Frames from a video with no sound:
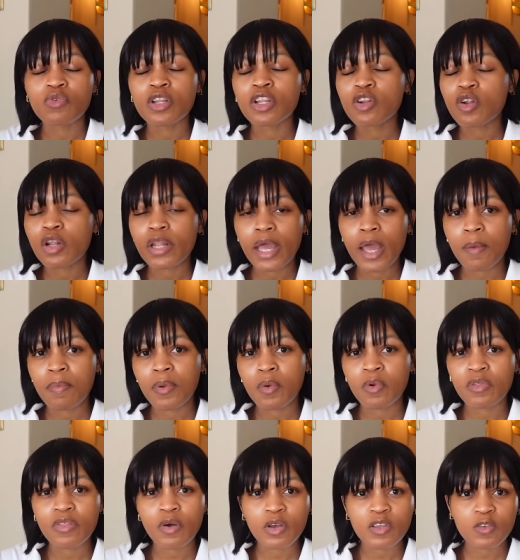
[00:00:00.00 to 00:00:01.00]
really not happy
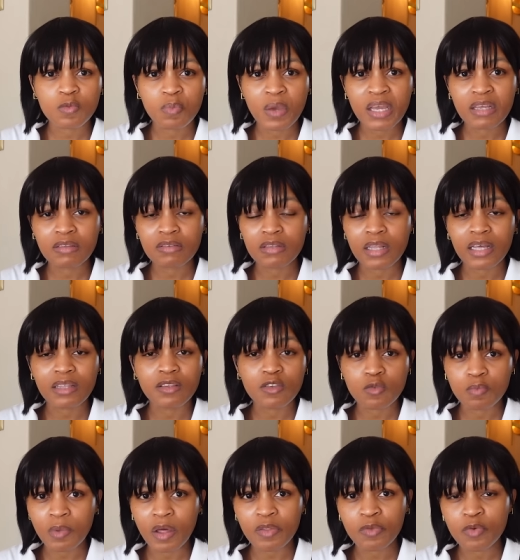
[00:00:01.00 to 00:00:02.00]
with our space like
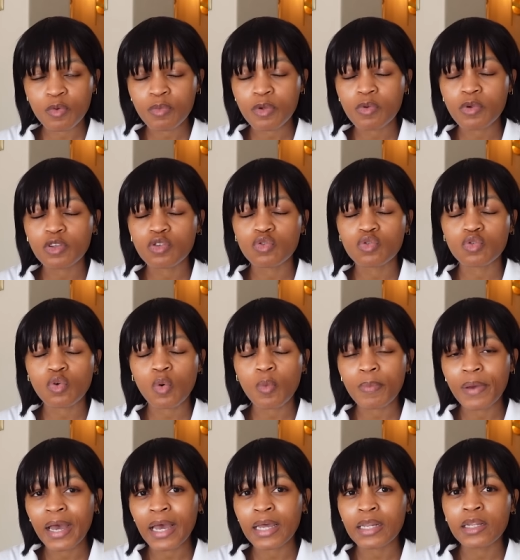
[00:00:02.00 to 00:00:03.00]
this bathroom it was so
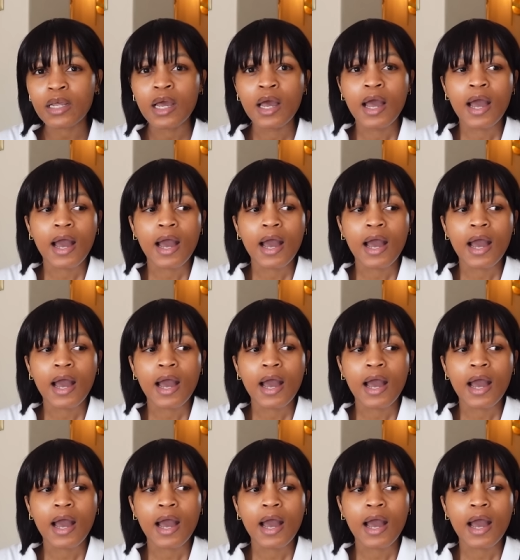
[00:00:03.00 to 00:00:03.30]
bad